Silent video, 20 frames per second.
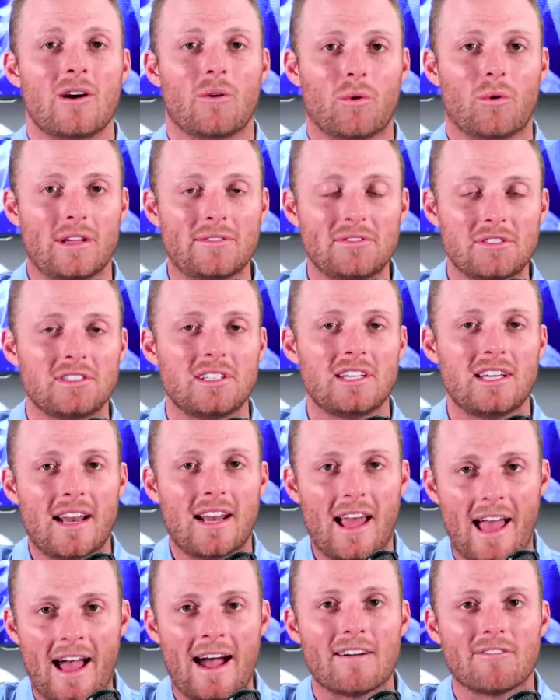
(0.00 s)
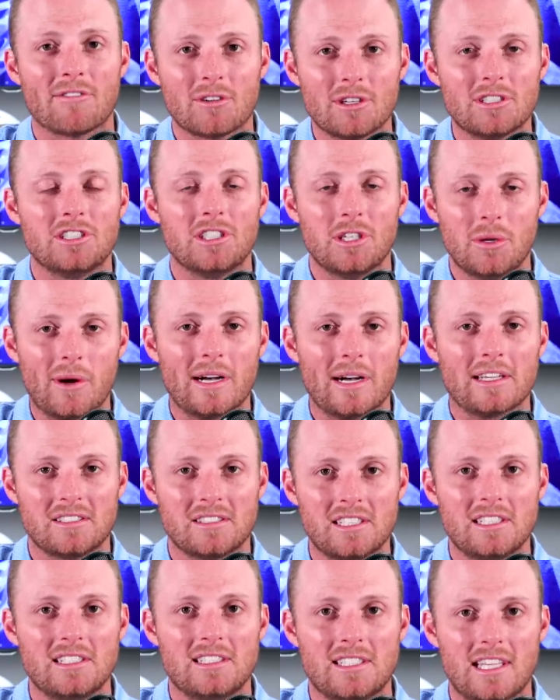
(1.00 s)
We've seen average
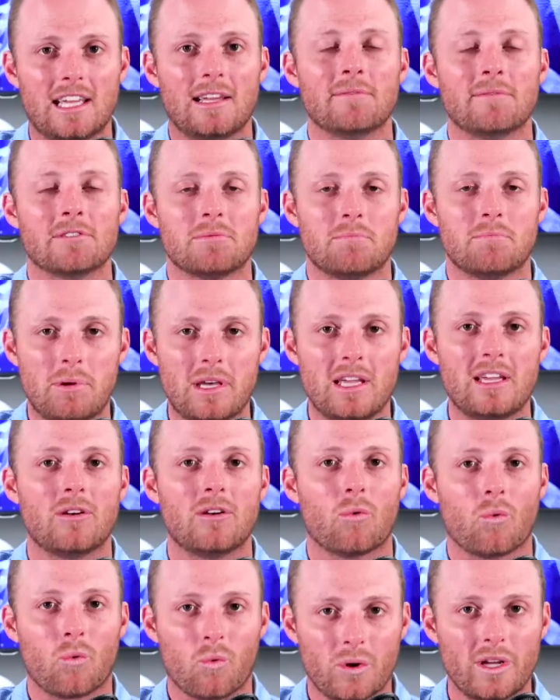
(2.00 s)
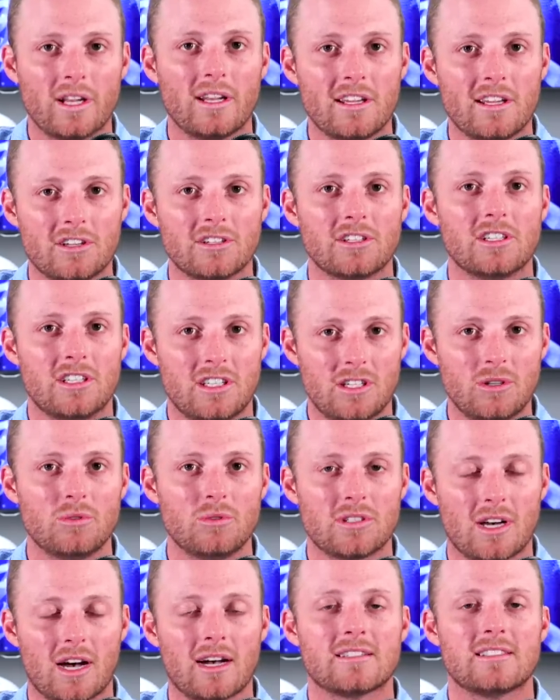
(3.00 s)
USC teams beat really good
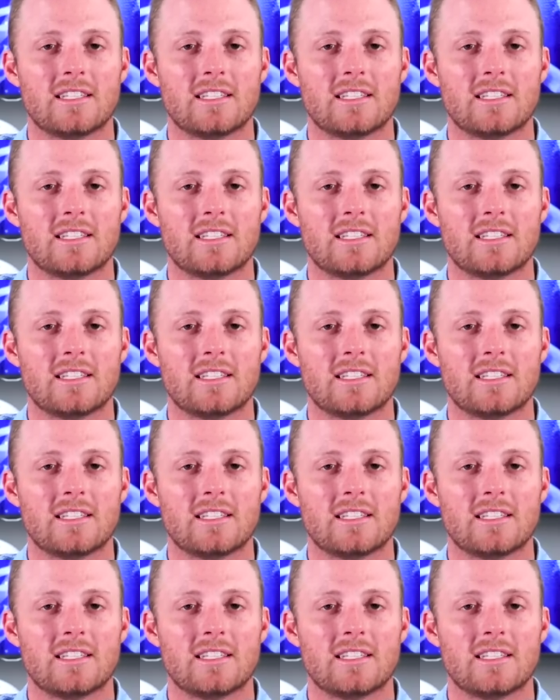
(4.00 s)
Utah